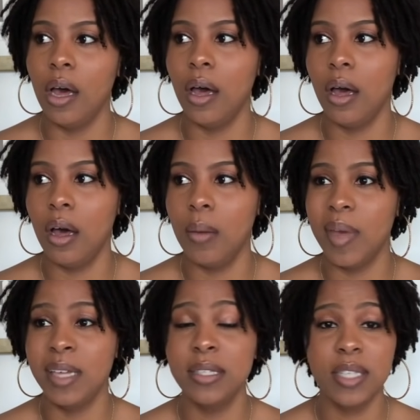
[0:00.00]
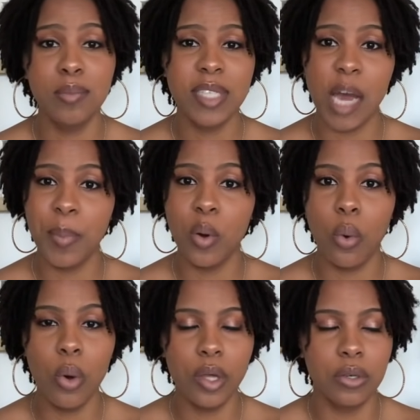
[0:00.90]
And some type of
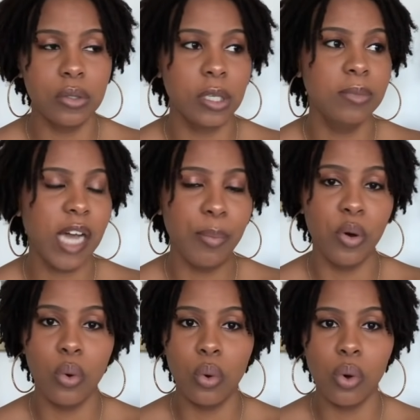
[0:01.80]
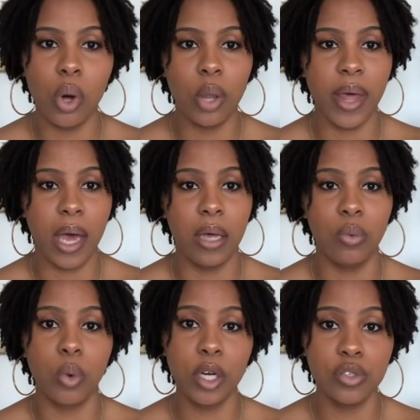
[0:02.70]
oil that
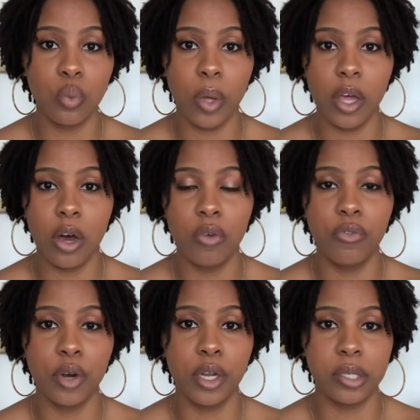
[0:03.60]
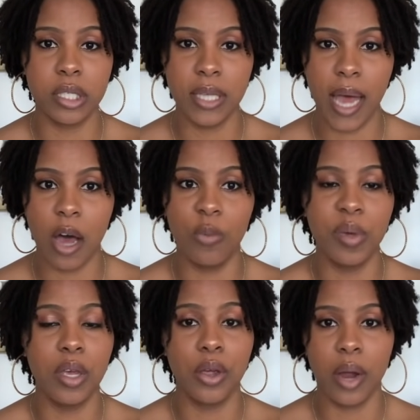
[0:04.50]
works well for your scalp
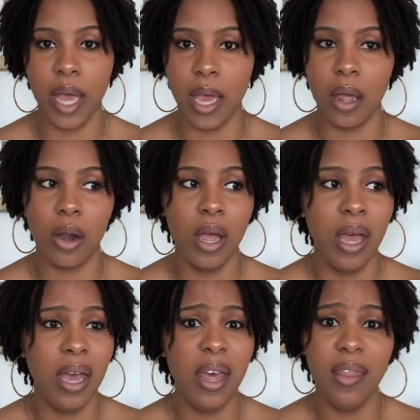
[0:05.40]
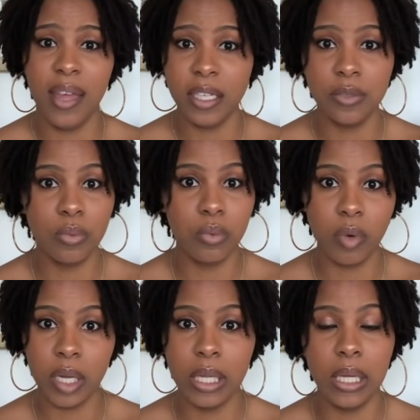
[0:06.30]
and your hair. And that's
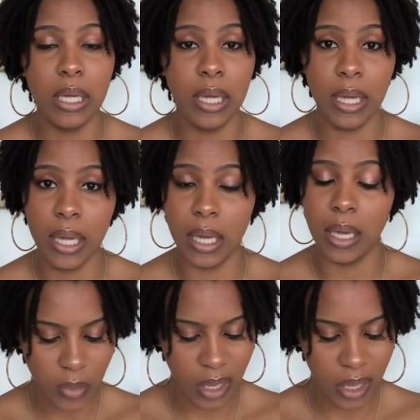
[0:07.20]
really it.